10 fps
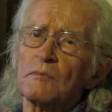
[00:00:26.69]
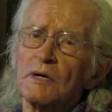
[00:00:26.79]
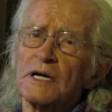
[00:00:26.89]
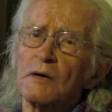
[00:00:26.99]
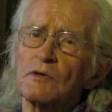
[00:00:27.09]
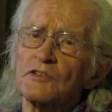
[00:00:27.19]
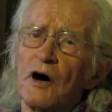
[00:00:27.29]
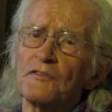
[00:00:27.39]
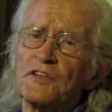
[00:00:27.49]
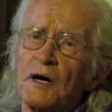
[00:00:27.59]
but he was
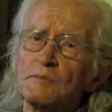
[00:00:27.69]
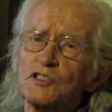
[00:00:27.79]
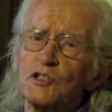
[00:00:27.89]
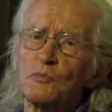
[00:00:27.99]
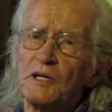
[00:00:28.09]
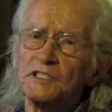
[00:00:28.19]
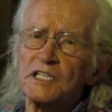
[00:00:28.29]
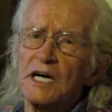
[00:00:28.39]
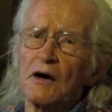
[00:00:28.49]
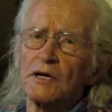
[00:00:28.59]
oftentimes too
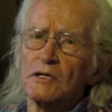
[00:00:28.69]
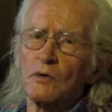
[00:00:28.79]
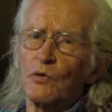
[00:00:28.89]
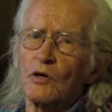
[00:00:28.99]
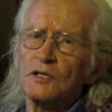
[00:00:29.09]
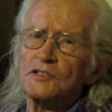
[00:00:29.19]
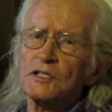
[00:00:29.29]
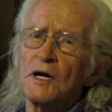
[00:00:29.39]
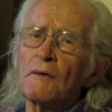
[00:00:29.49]
busy out in the woods